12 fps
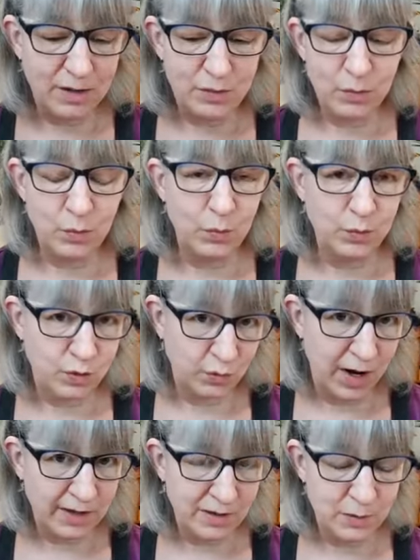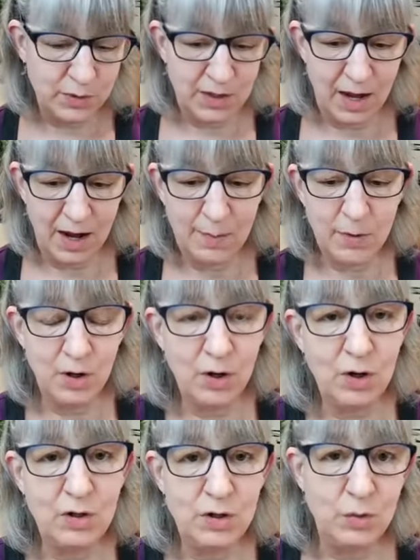it directly with the
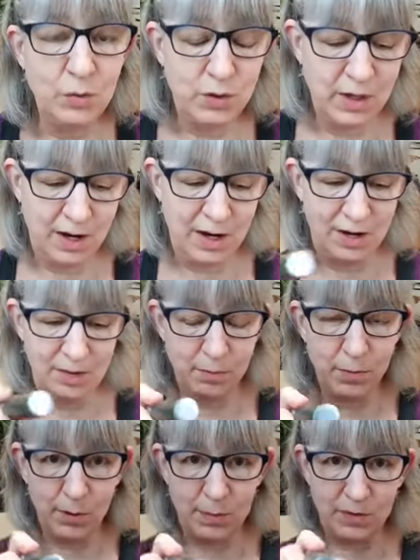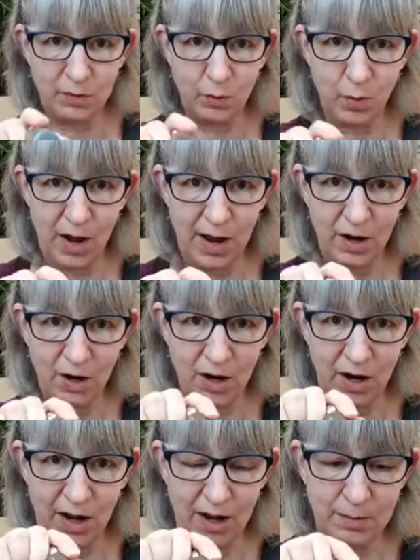hammer. You can put a piece of
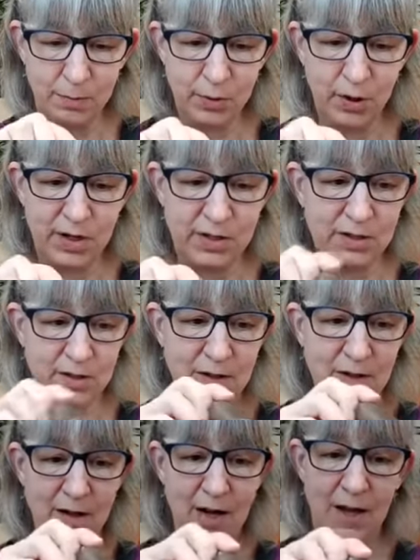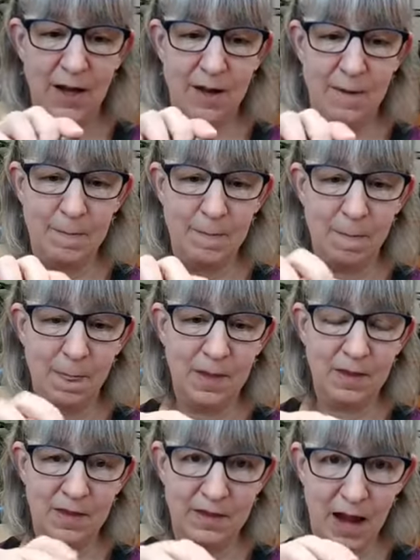wire and put
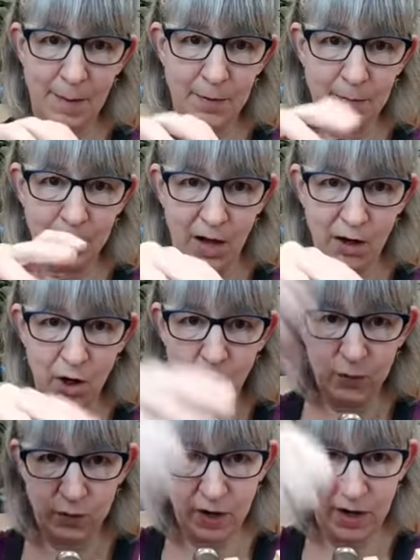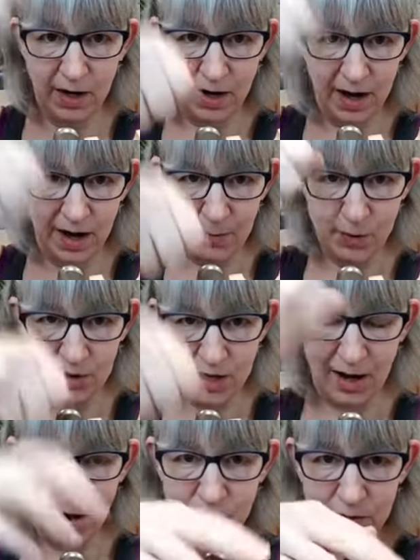the dapping block over it and hammer
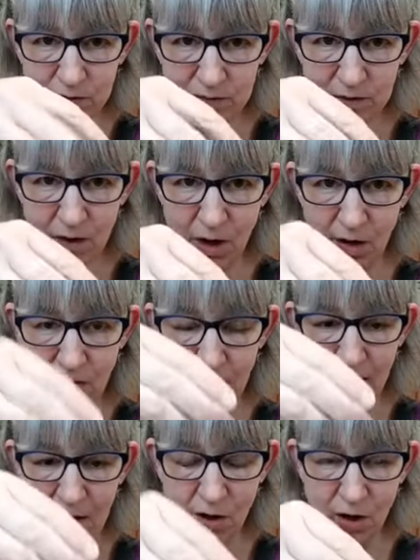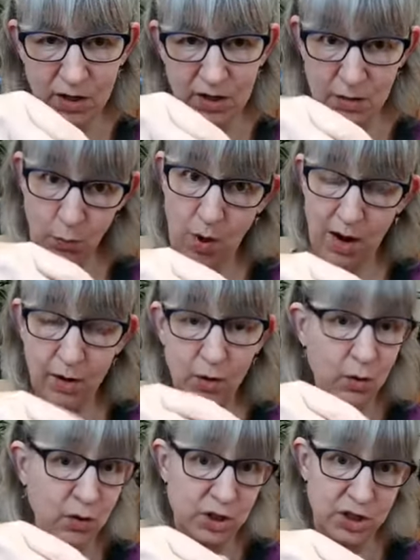down on that, on
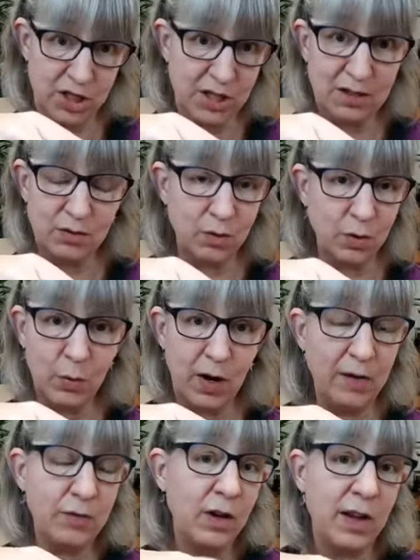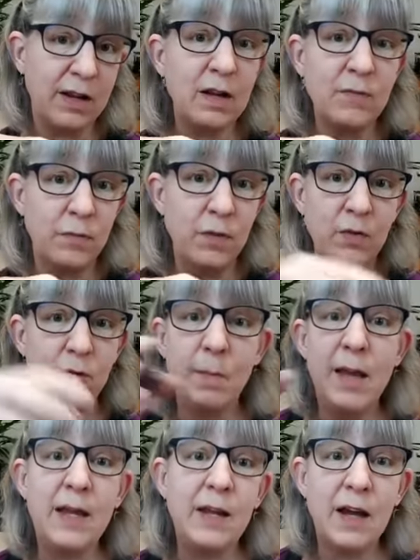wire or sheet or whatever. Like if you're
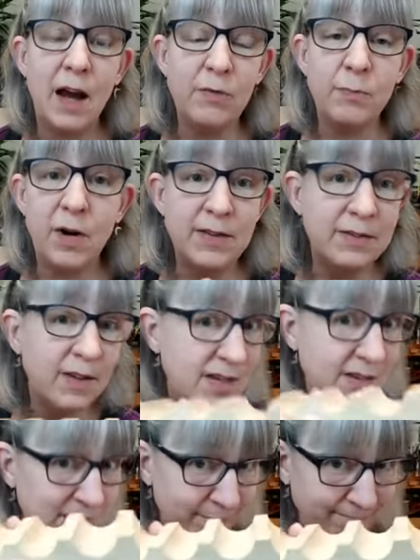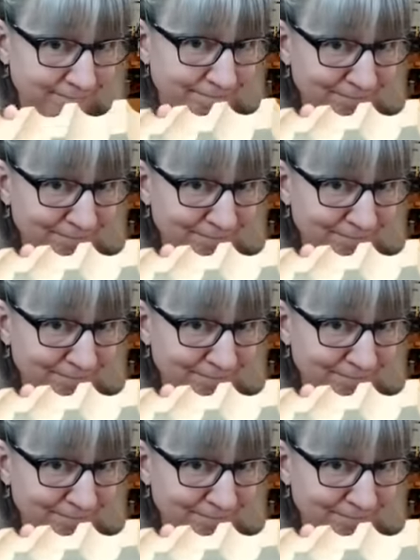making cuff bracelets,